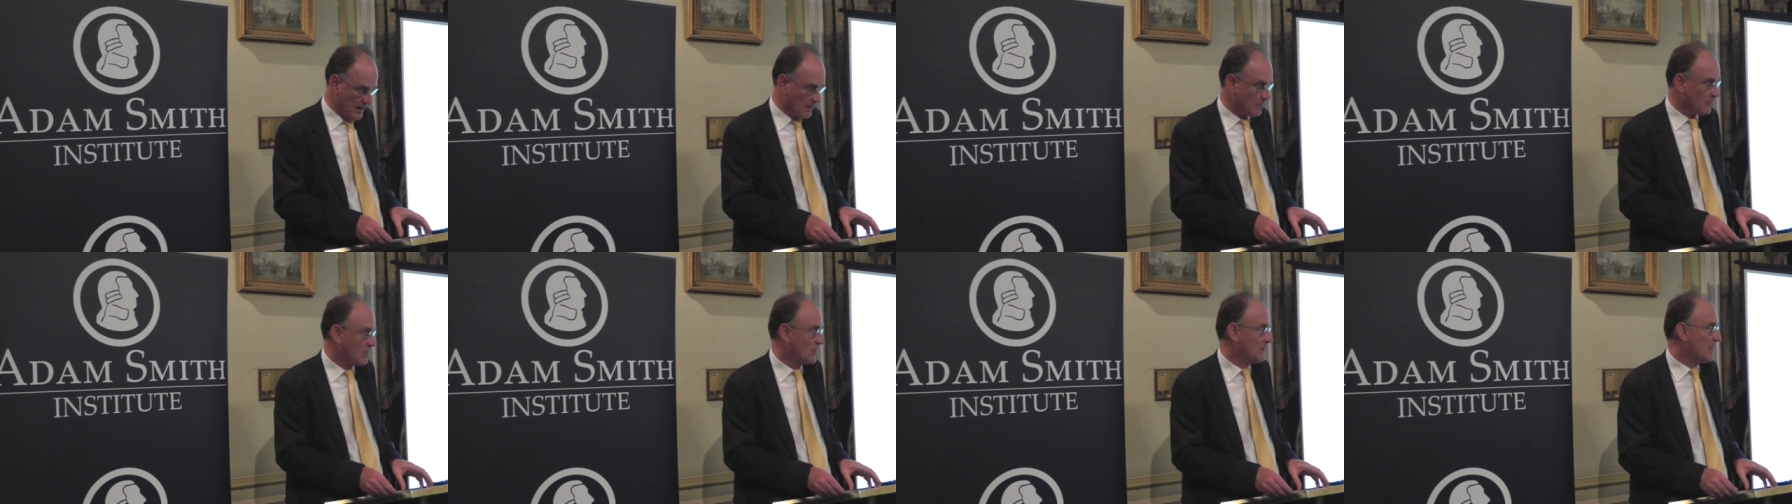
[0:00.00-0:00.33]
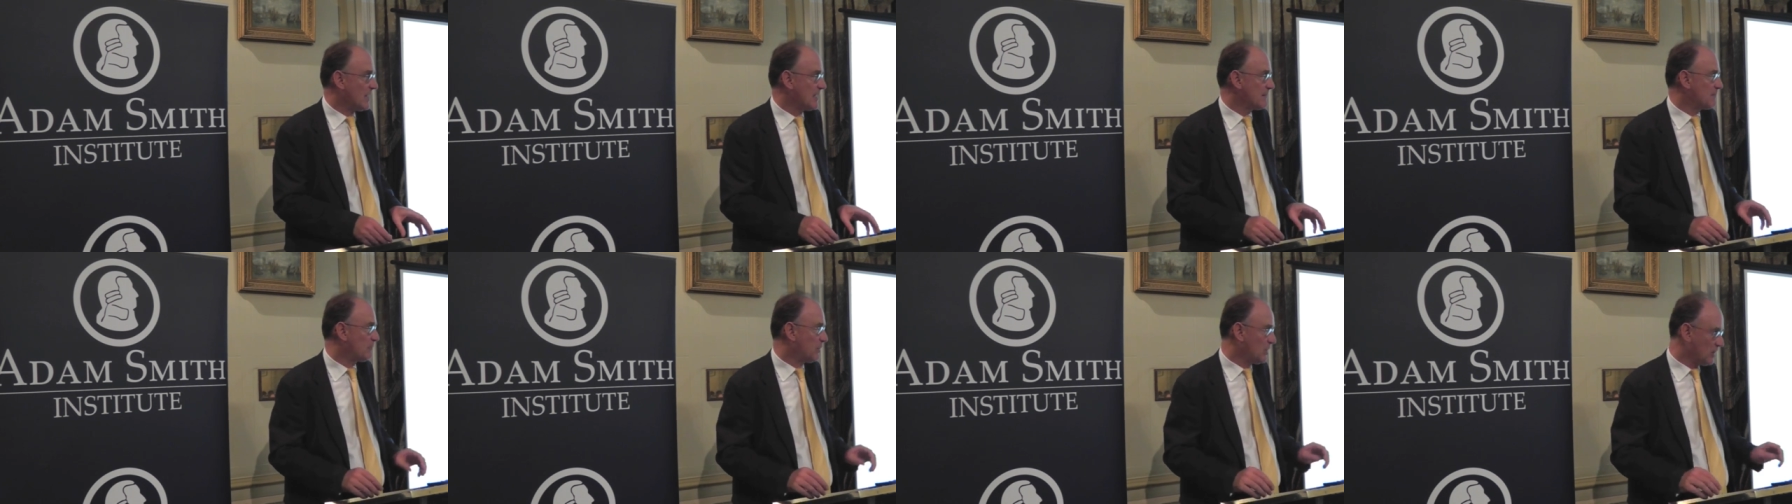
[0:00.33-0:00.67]
But
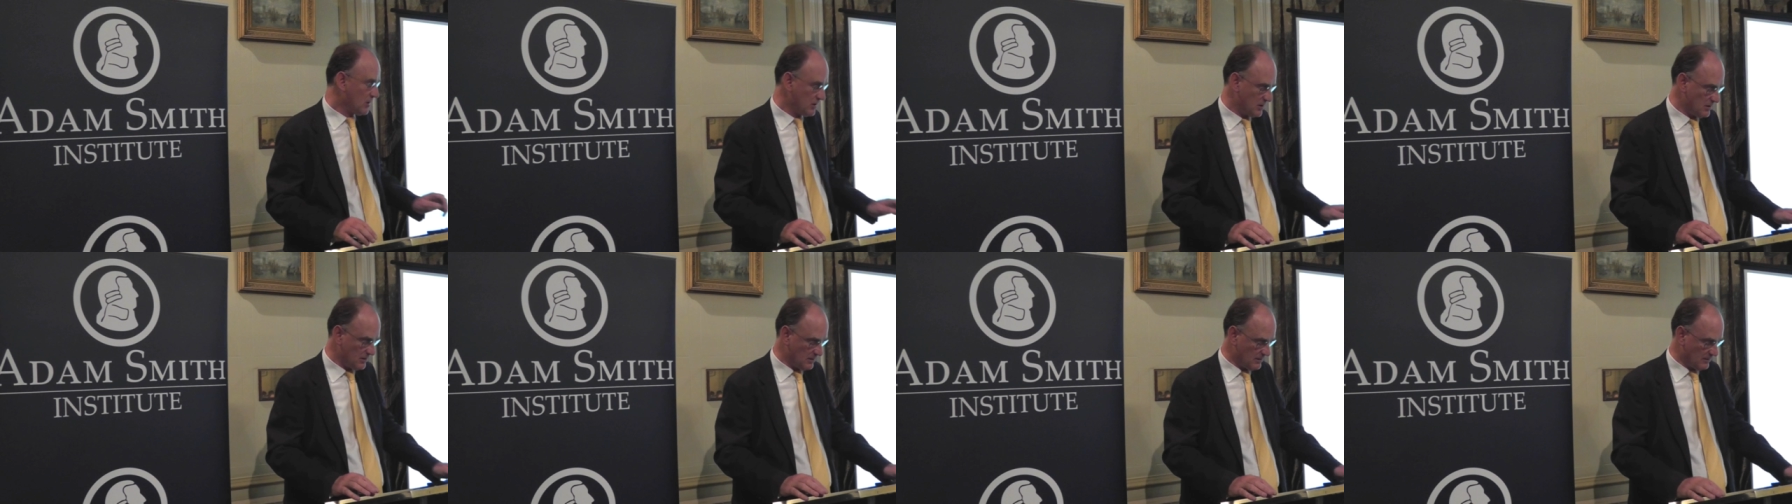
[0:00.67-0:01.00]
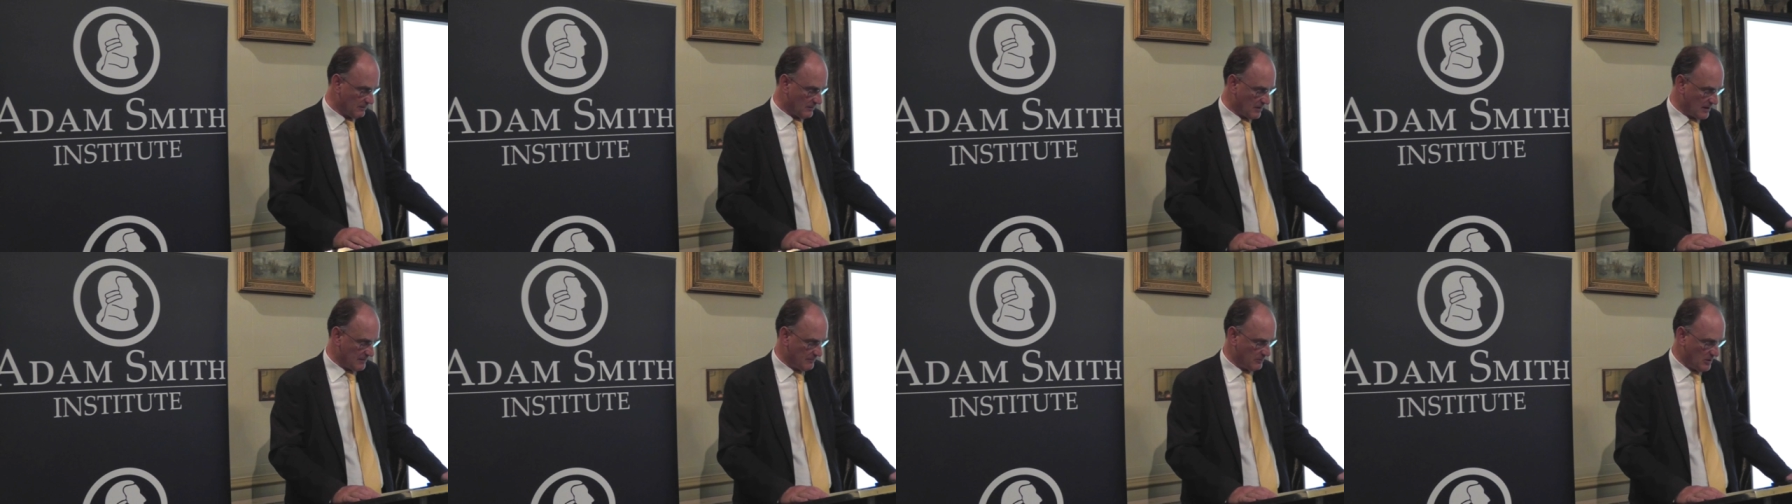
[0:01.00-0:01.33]
my point,
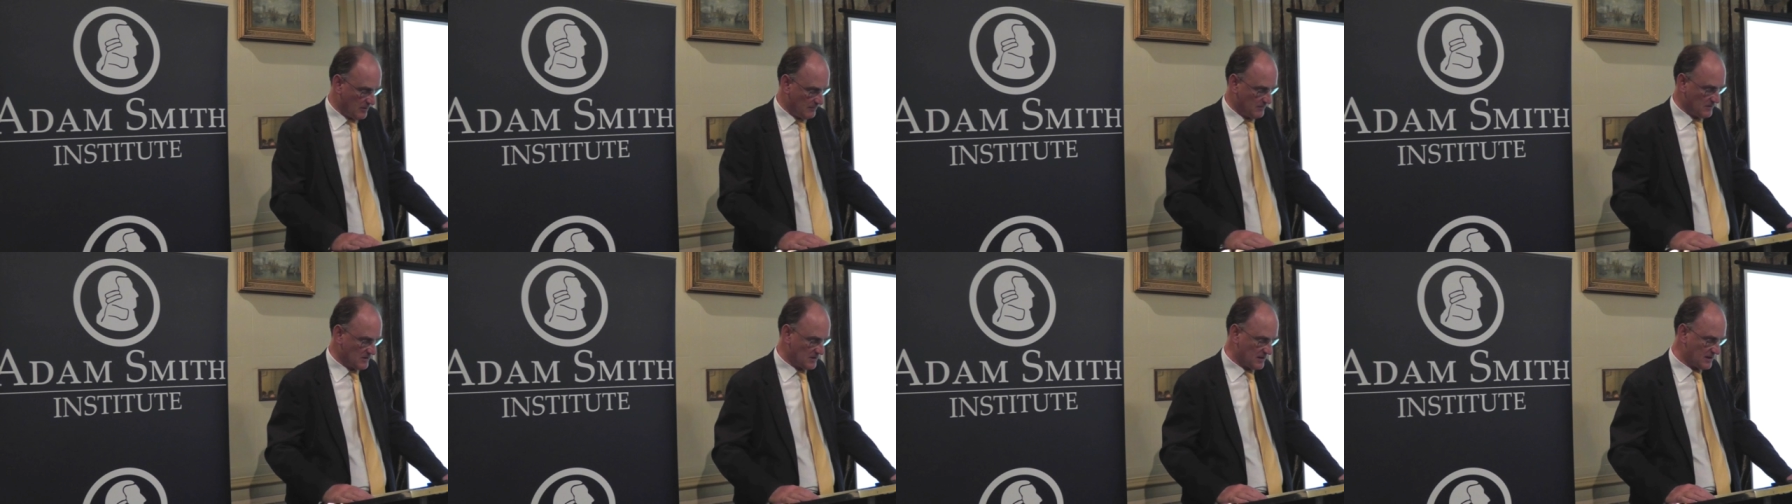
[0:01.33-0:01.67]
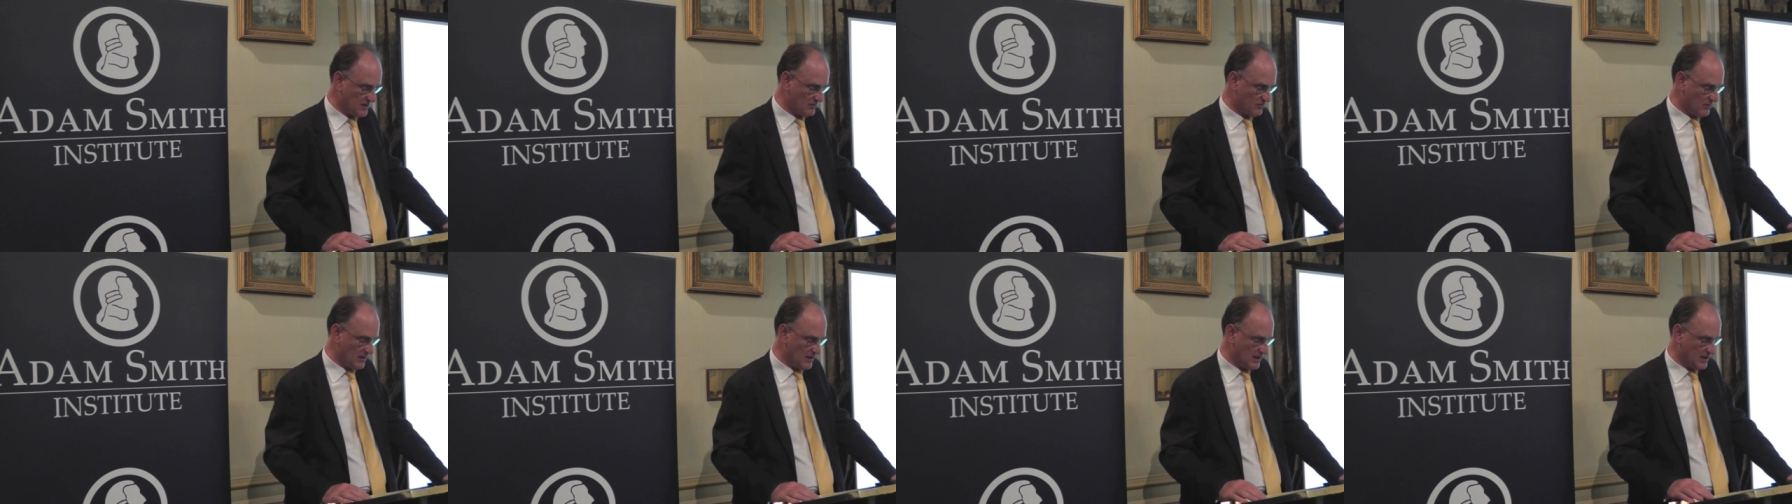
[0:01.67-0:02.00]
my purpose
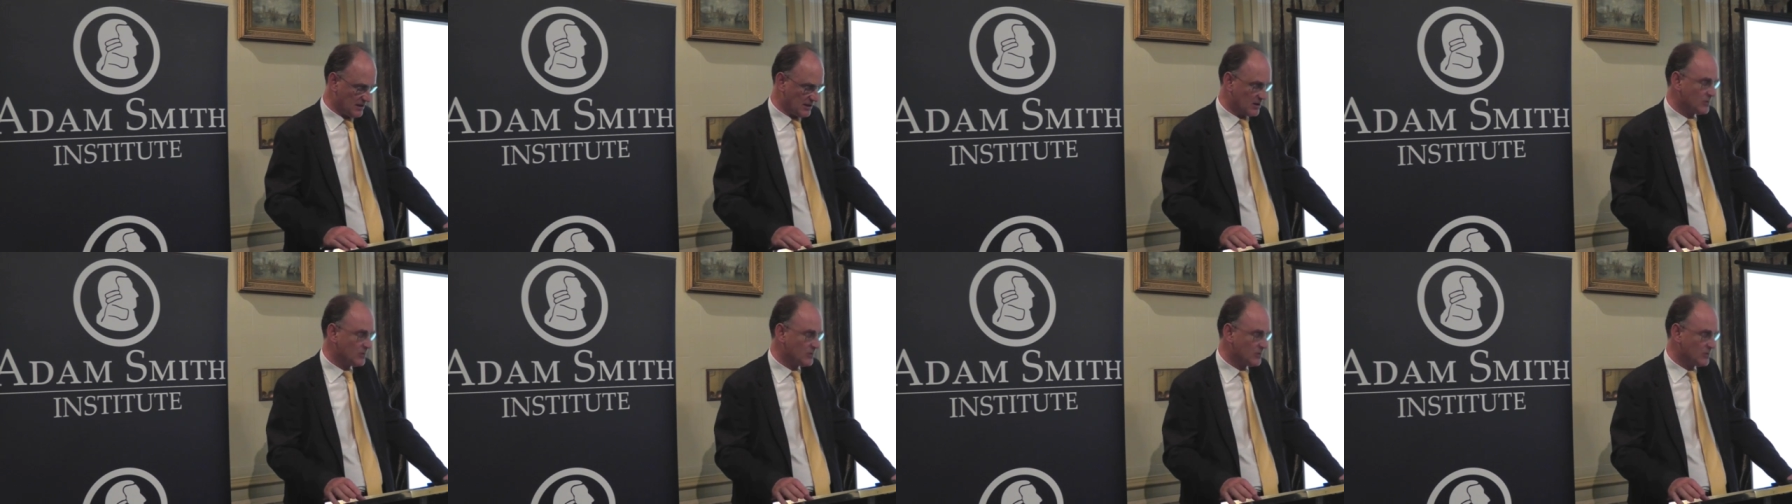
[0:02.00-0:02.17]
is really